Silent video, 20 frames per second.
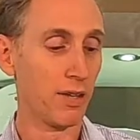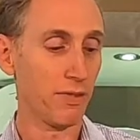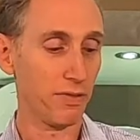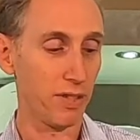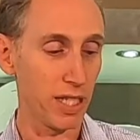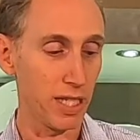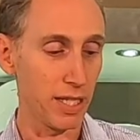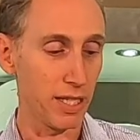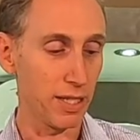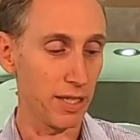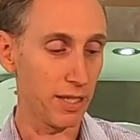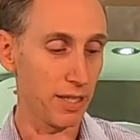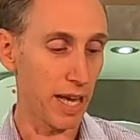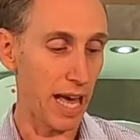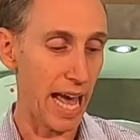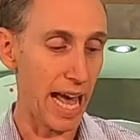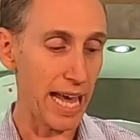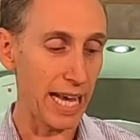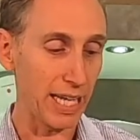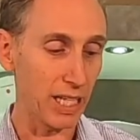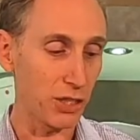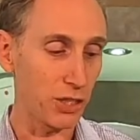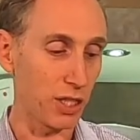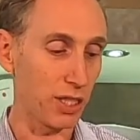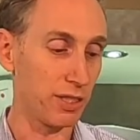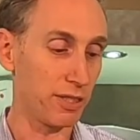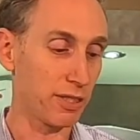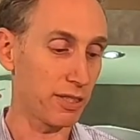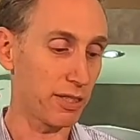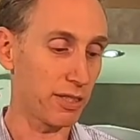The edge
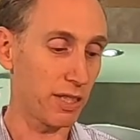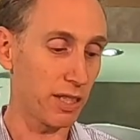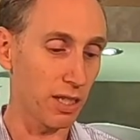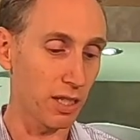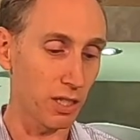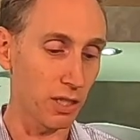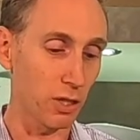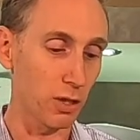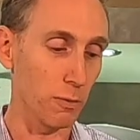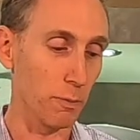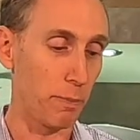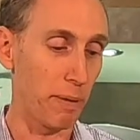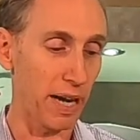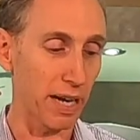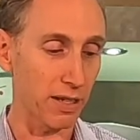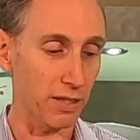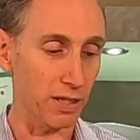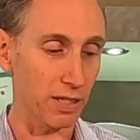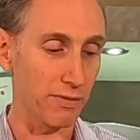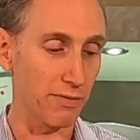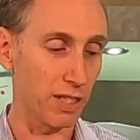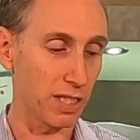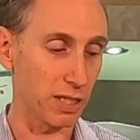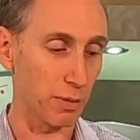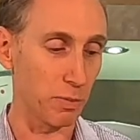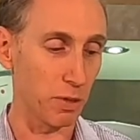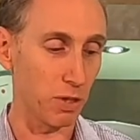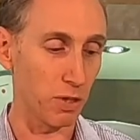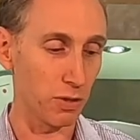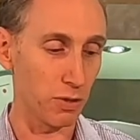is still barely
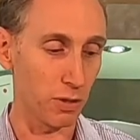visible,